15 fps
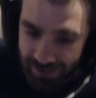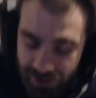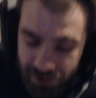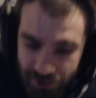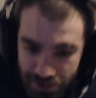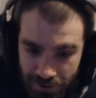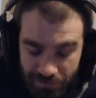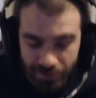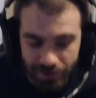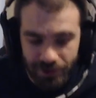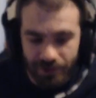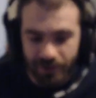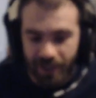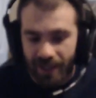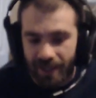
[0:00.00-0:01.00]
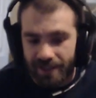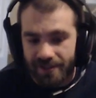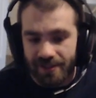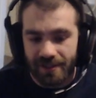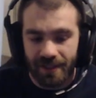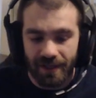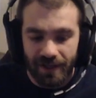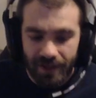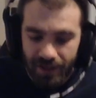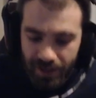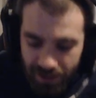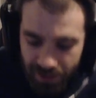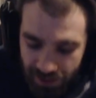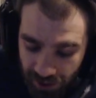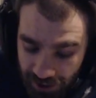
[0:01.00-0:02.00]
do it for 2 days
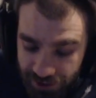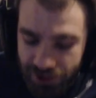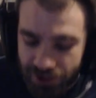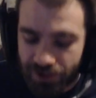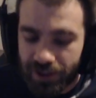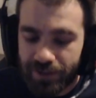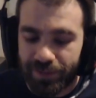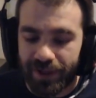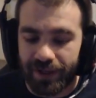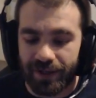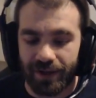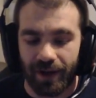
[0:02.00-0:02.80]
on streaming.